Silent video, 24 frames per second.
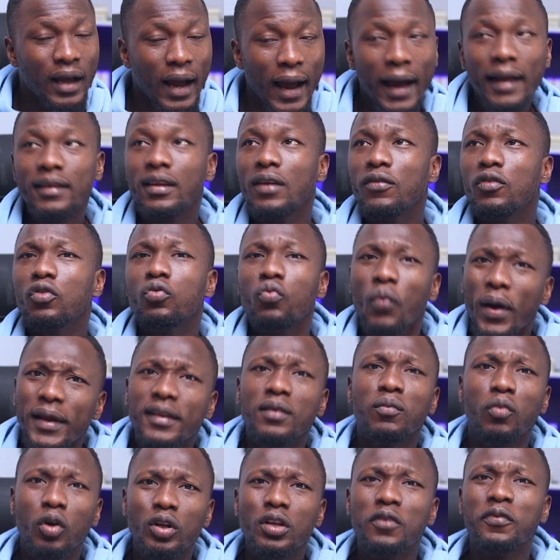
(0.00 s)
And even when
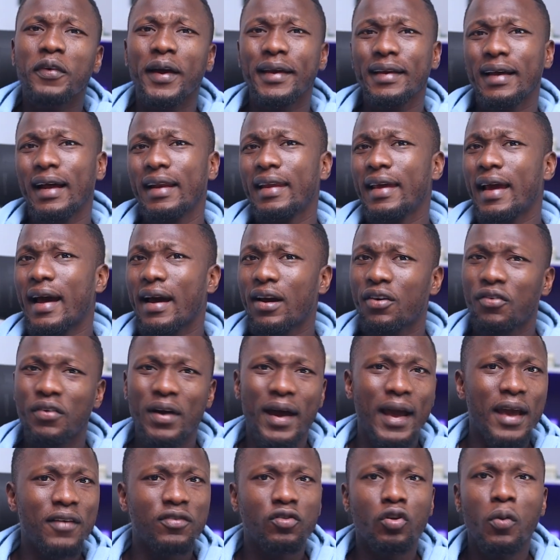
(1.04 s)
the money finally
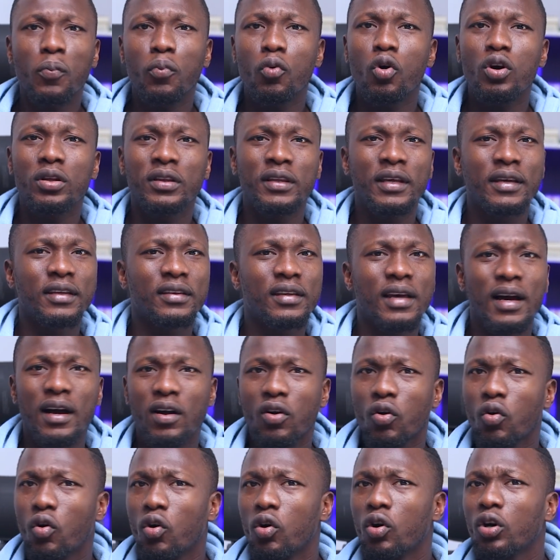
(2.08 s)
arrives, Upwork take their
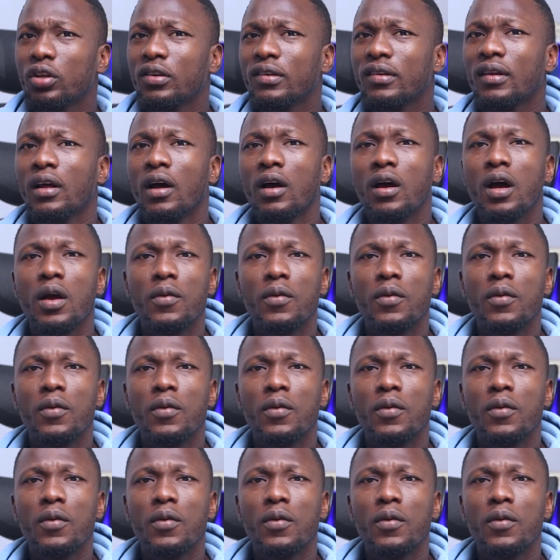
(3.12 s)
cut.